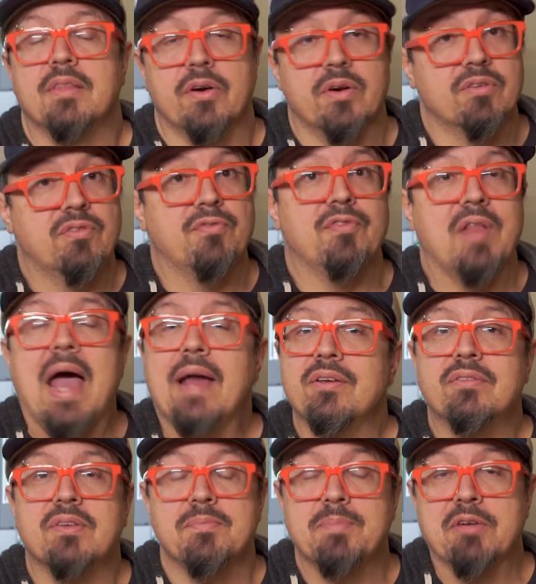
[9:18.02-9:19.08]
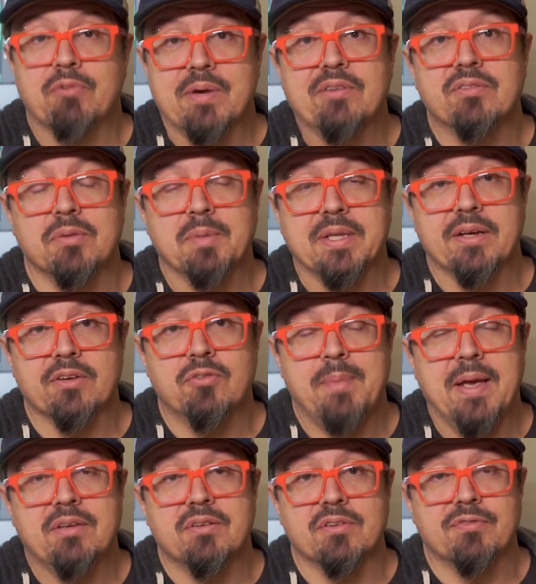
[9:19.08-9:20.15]
They're as flat as can be reasonably
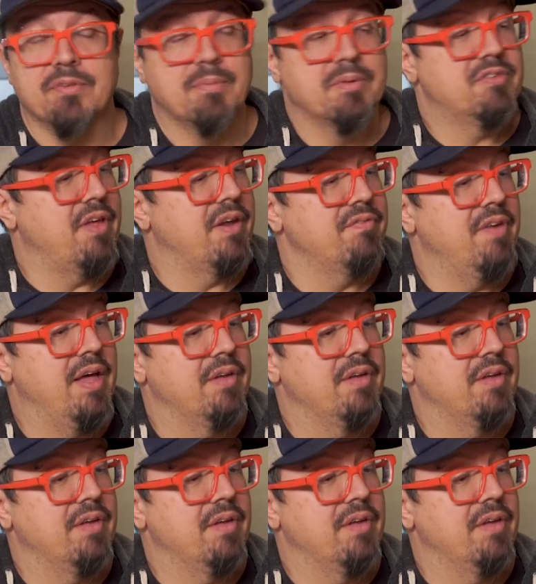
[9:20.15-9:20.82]
expected from a set of